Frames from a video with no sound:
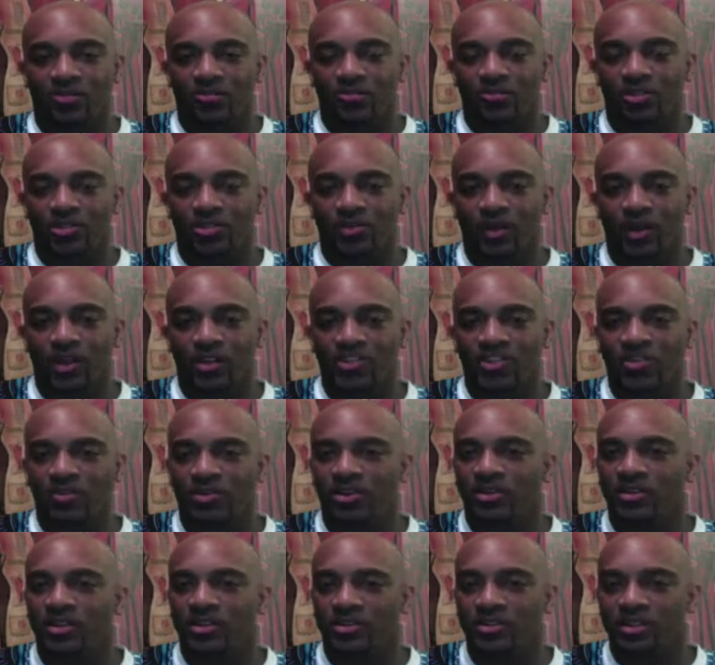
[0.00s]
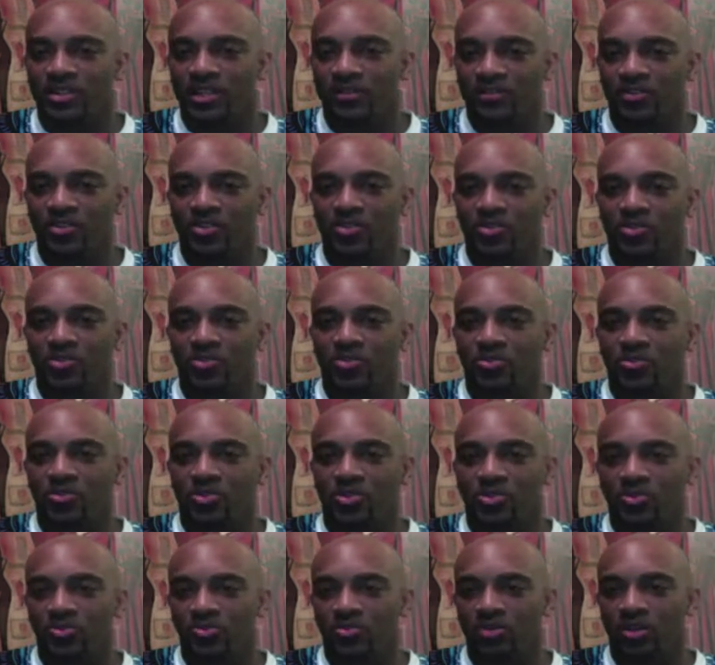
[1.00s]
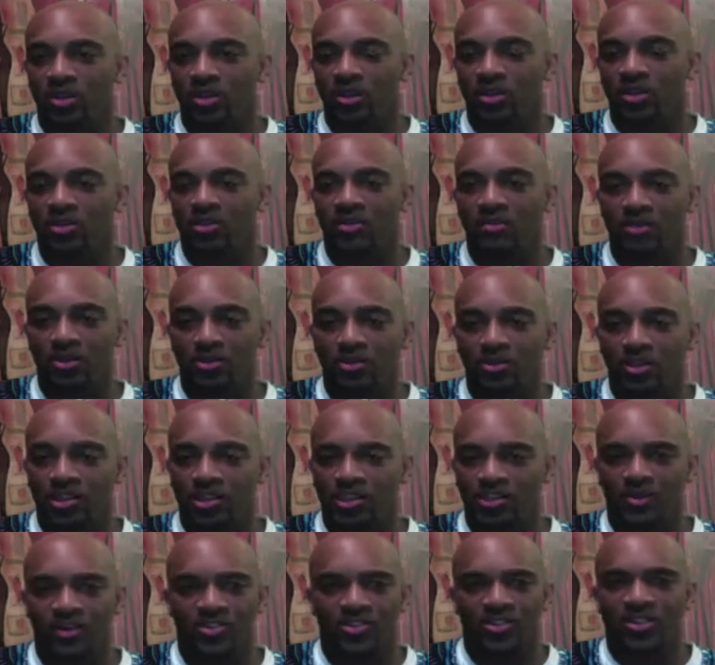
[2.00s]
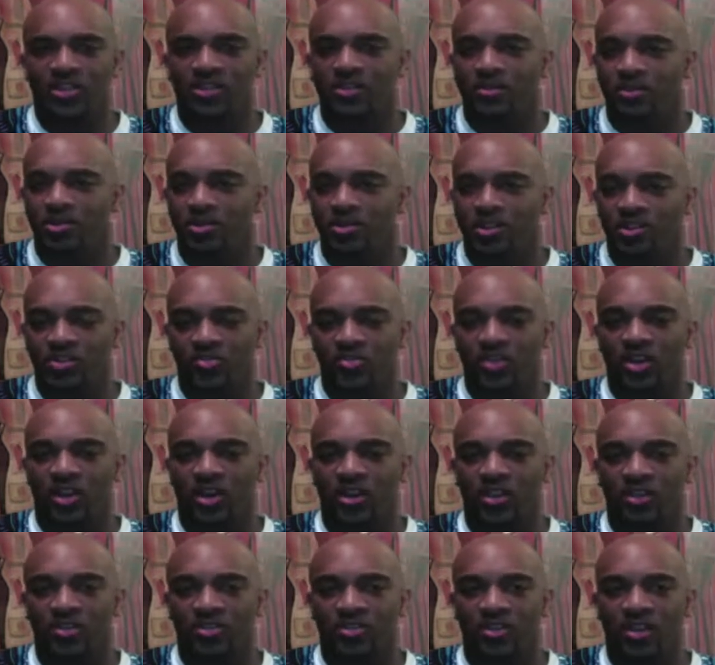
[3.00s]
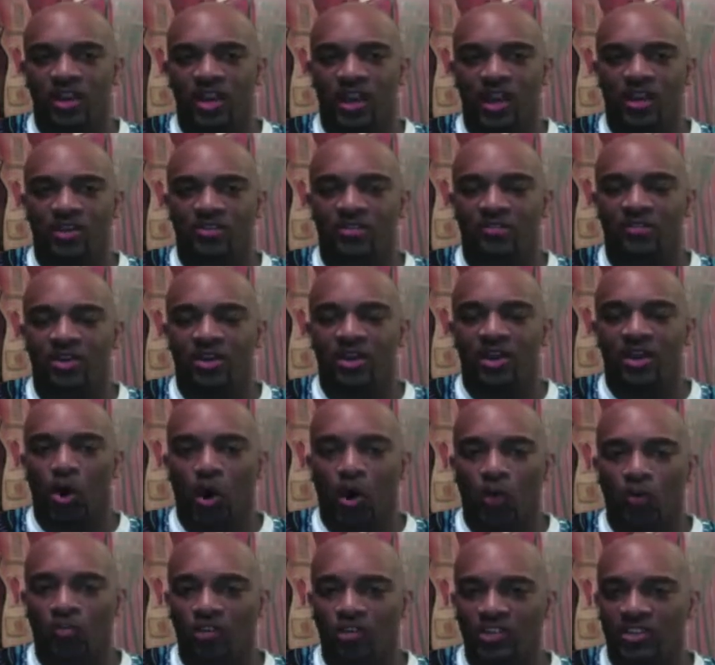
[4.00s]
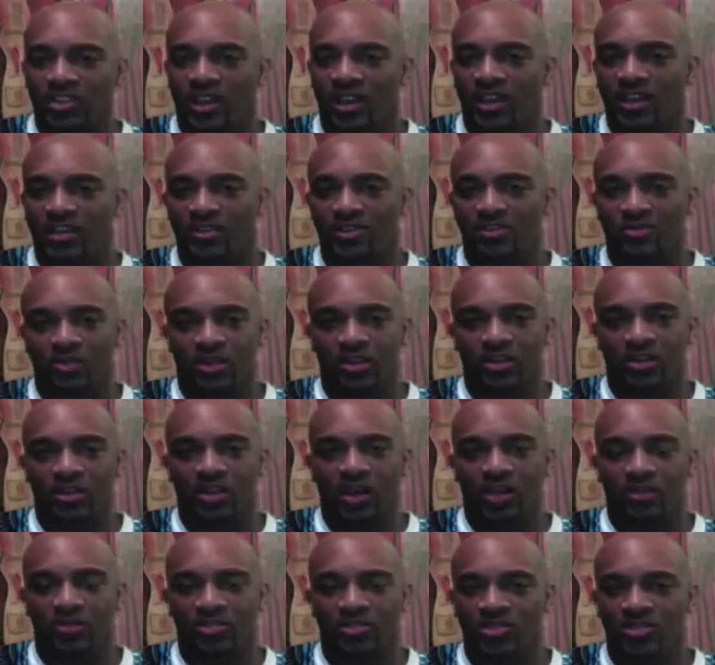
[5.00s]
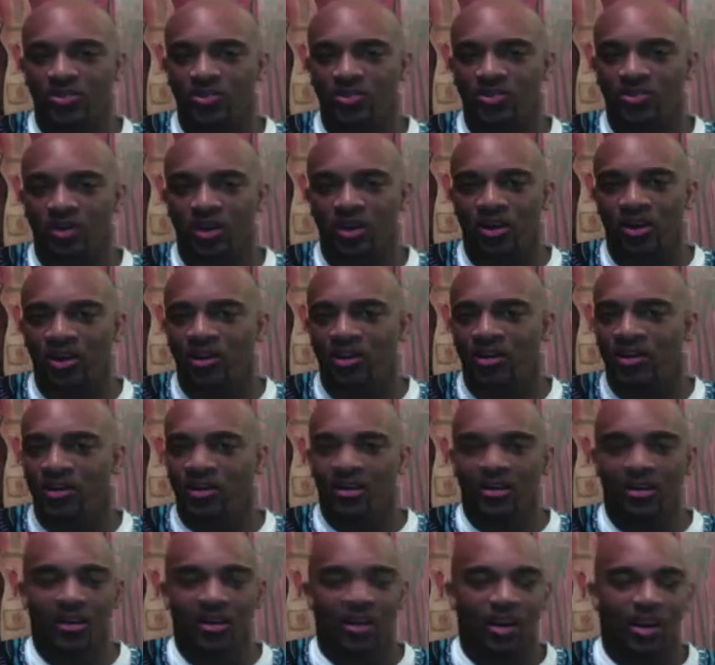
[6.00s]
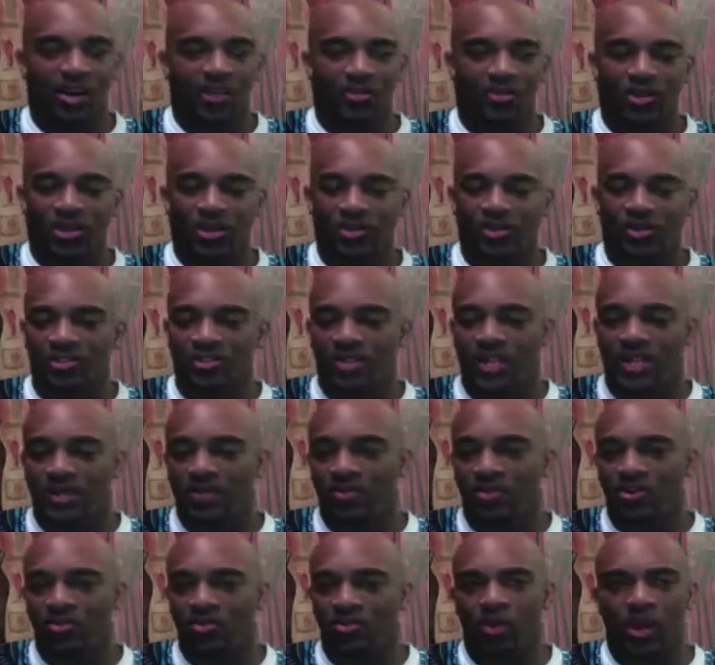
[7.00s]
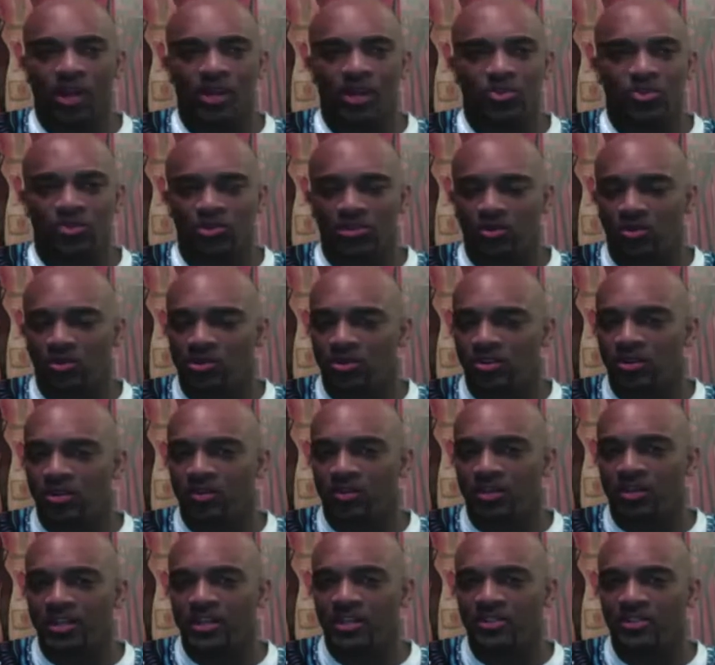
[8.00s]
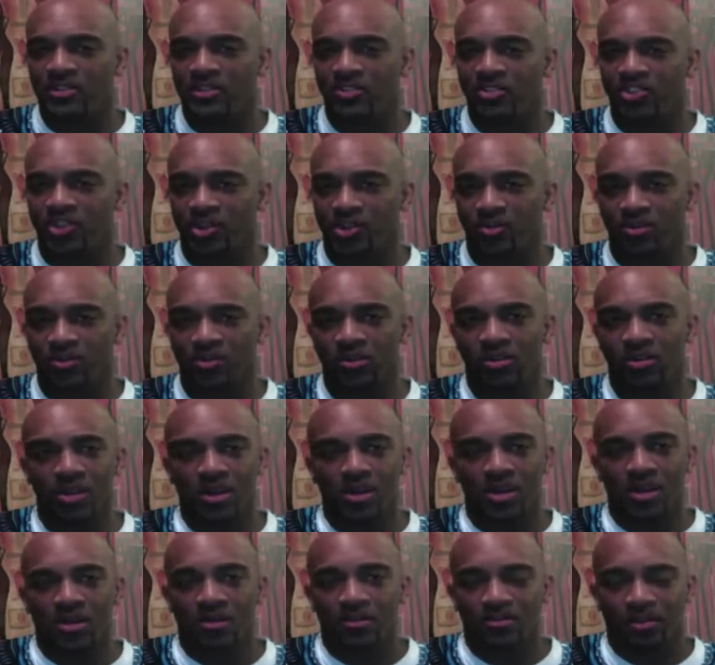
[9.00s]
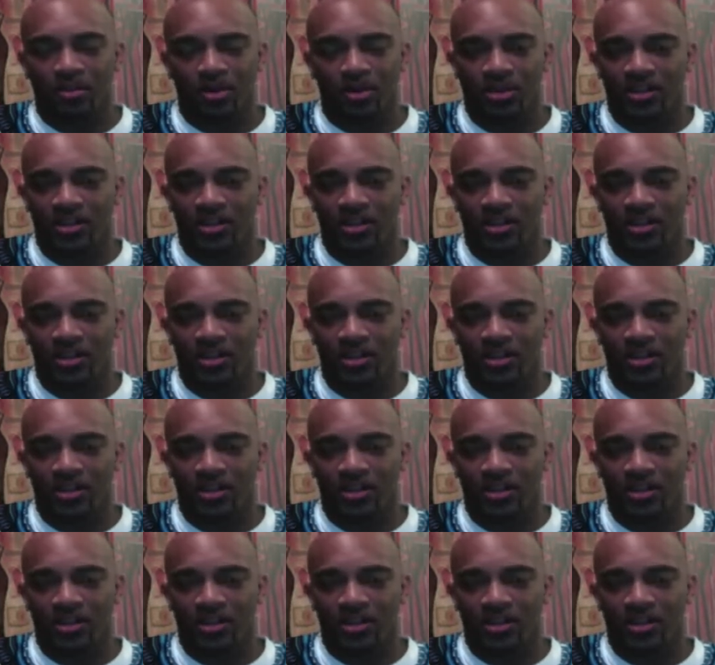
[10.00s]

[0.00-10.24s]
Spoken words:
responsibilities given to communities, especially communities of color, to have oversight when it comes to whether it's neighborhood watch or the police in general. But